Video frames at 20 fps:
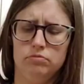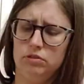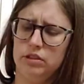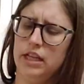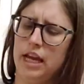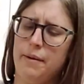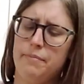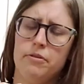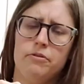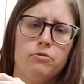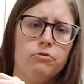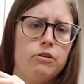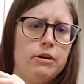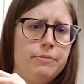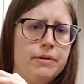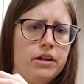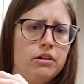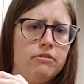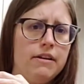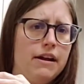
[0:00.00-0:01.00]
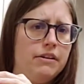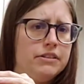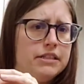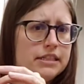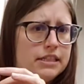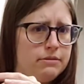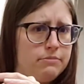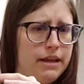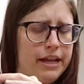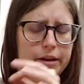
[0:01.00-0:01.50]
type of ribbon around it
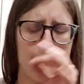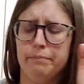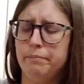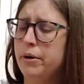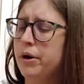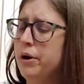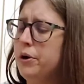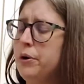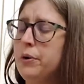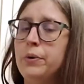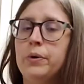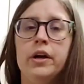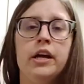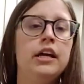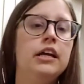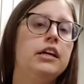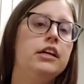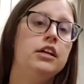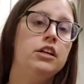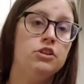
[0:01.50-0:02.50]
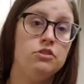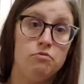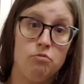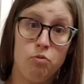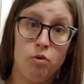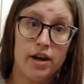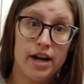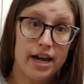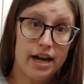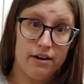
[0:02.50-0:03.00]
to make a bow,
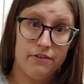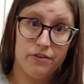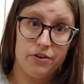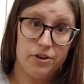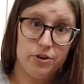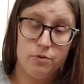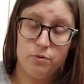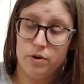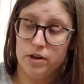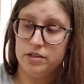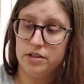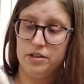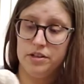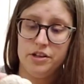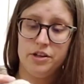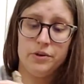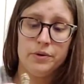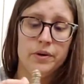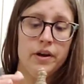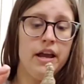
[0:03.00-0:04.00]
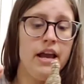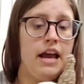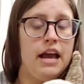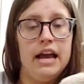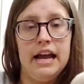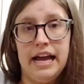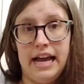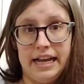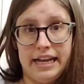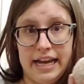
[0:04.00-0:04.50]
whatever you want to do.
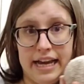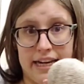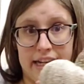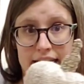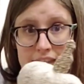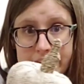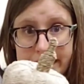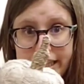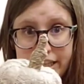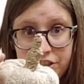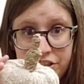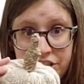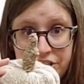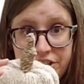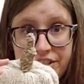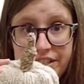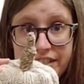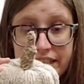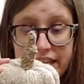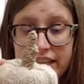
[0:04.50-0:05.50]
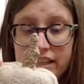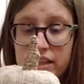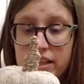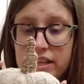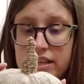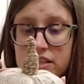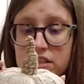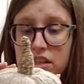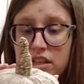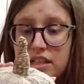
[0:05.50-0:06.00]
I kind of like it just like
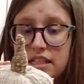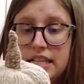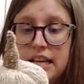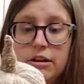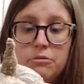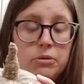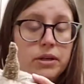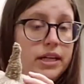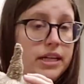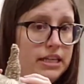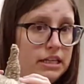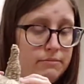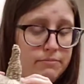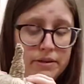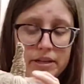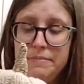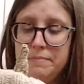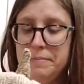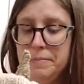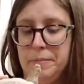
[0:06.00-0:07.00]
this, so this is how I'm going to keep it.